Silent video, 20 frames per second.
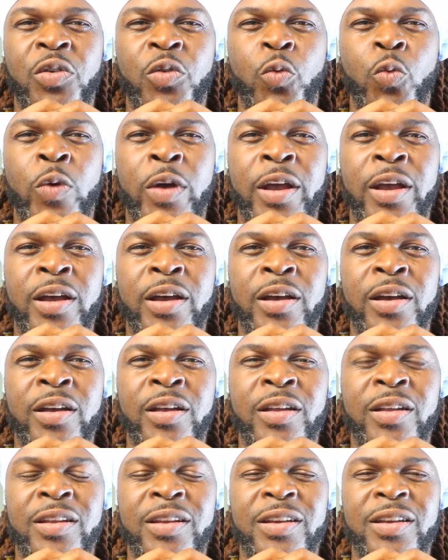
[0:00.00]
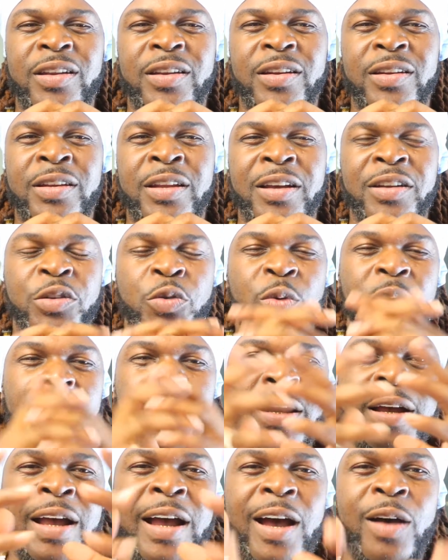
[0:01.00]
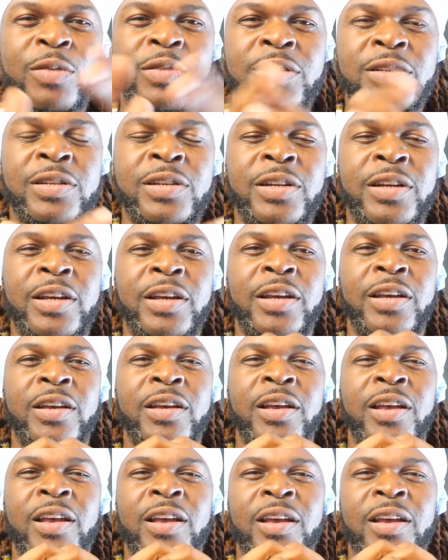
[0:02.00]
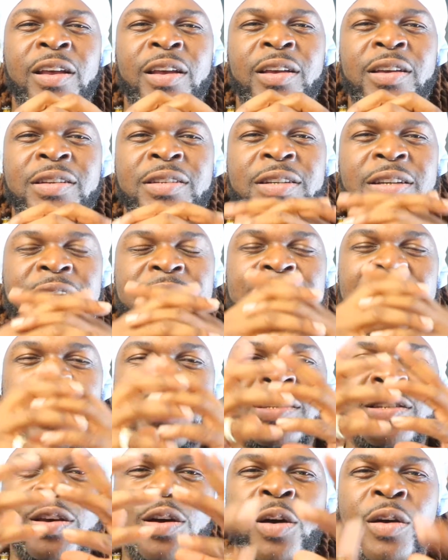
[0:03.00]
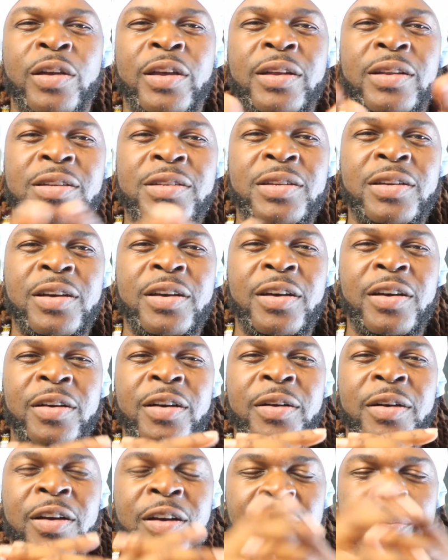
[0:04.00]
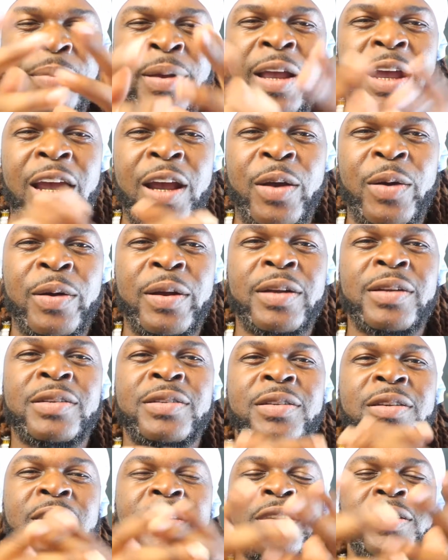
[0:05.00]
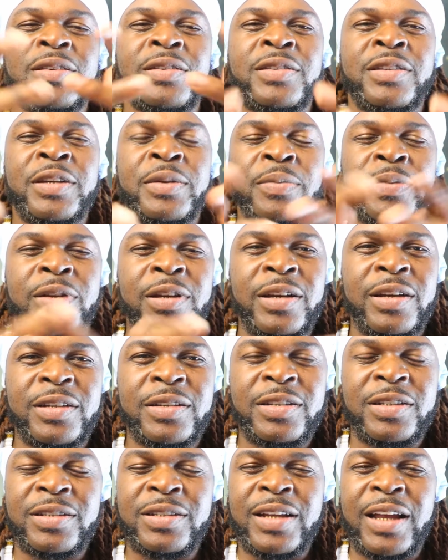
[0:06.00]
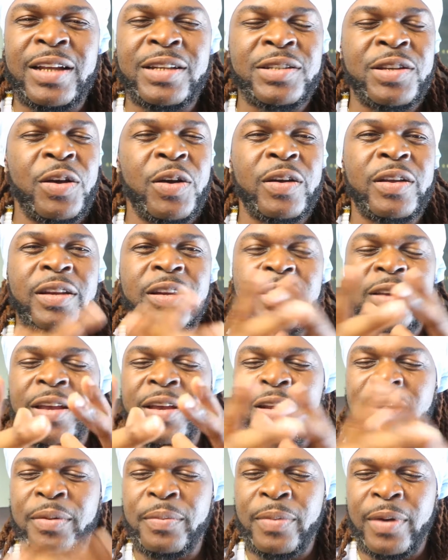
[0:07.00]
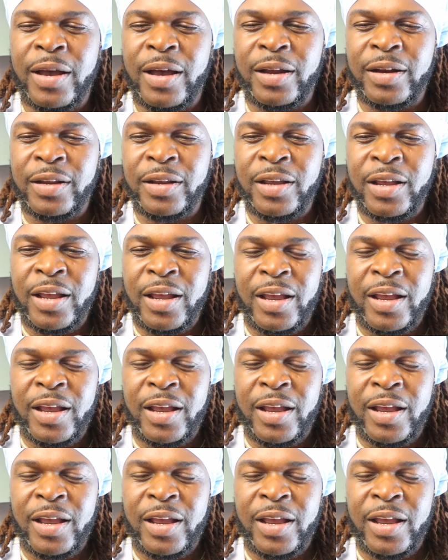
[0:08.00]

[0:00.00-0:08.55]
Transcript: where they're doing counseling. She's not talking to her parents, her siblings. She's not talking to anybody.